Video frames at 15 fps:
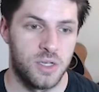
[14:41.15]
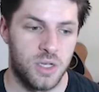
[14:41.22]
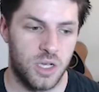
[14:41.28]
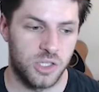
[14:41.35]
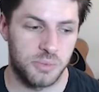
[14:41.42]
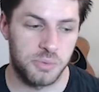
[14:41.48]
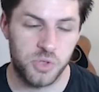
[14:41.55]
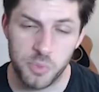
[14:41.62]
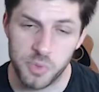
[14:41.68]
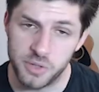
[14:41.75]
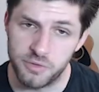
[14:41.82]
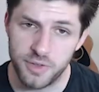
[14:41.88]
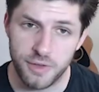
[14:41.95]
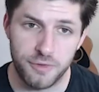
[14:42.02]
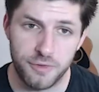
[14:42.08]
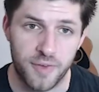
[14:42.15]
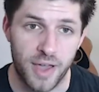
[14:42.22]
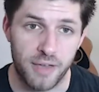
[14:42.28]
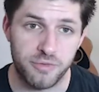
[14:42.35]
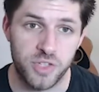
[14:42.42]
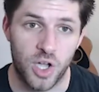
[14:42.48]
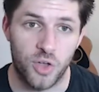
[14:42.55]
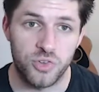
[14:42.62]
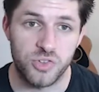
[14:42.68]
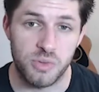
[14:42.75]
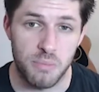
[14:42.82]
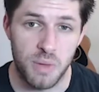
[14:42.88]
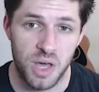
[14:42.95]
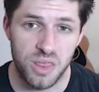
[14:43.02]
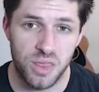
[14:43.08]
subscription fee of $5 a
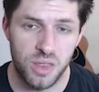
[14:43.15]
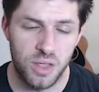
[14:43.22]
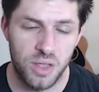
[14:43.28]
month.